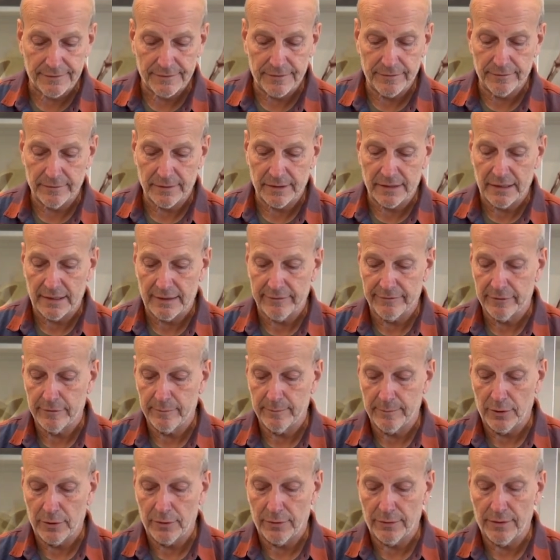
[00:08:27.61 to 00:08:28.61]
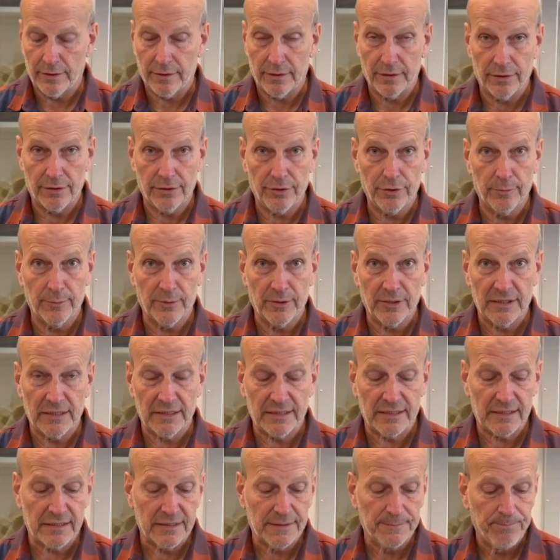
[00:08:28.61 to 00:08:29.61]
to recover both the
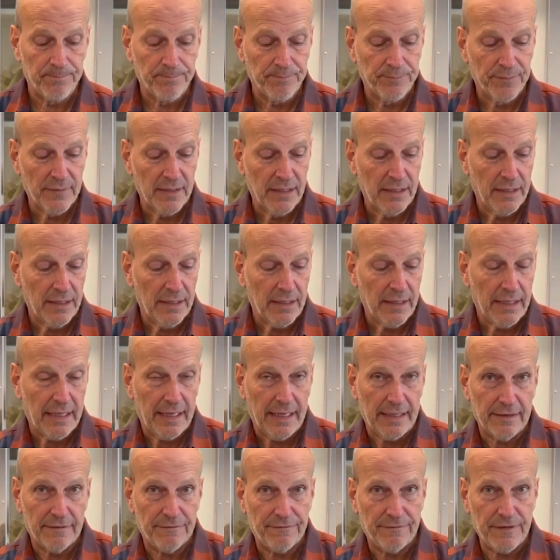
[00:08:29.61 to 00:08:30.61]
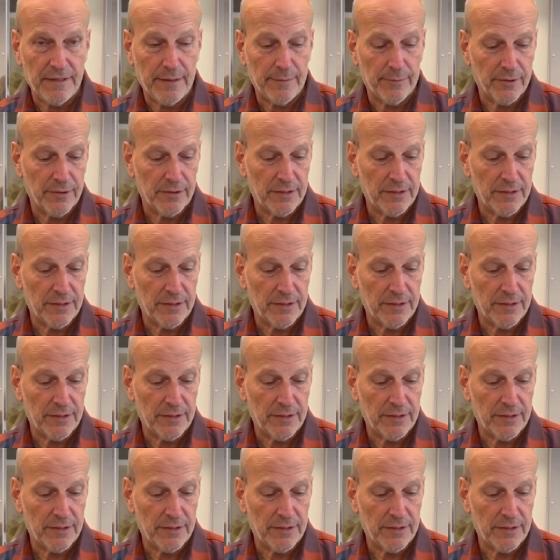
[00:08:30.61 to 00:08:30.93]
humerus and the femur.